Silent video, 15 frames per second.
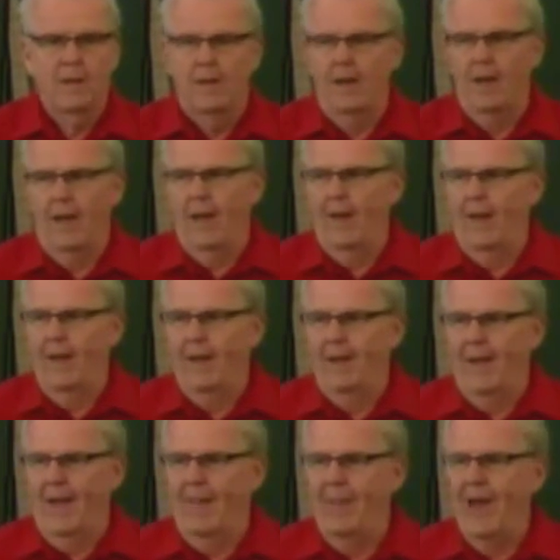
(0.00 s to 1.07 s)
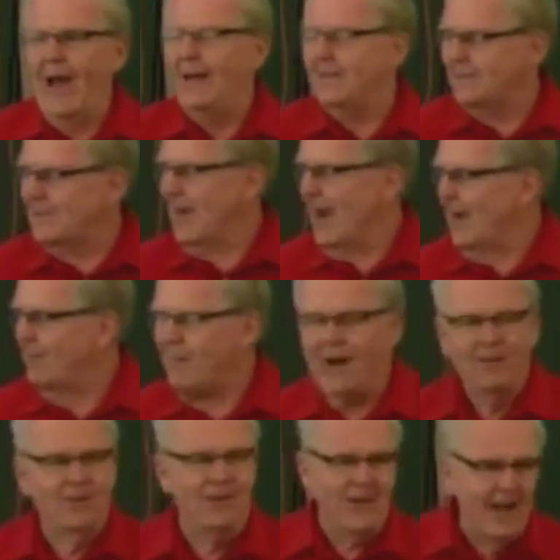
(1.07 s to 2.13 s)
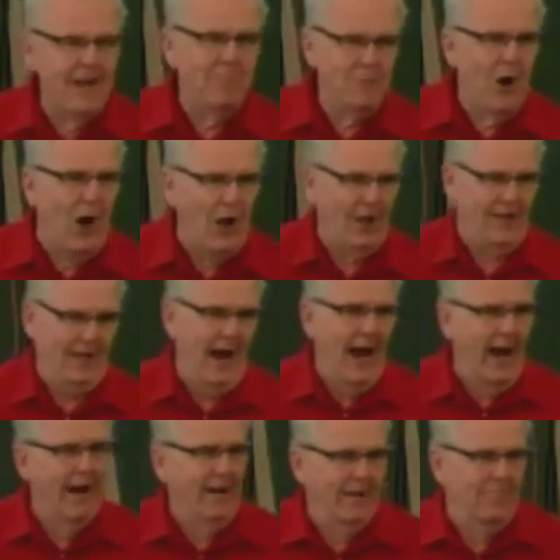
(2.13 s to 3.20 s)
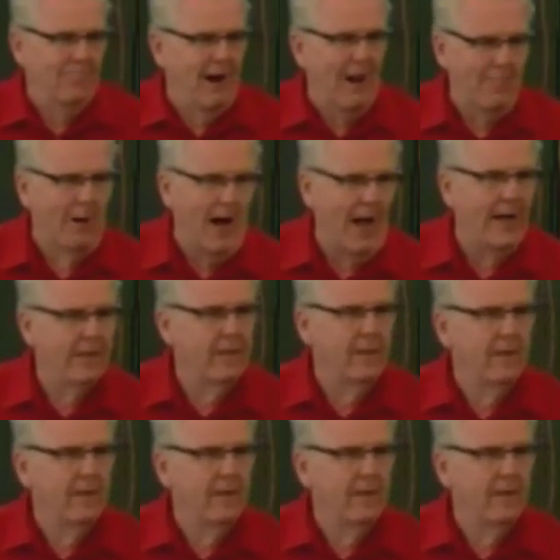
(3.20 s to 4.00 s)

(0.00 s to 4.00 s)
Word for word: And, and that is tantamount to name calling in my mind.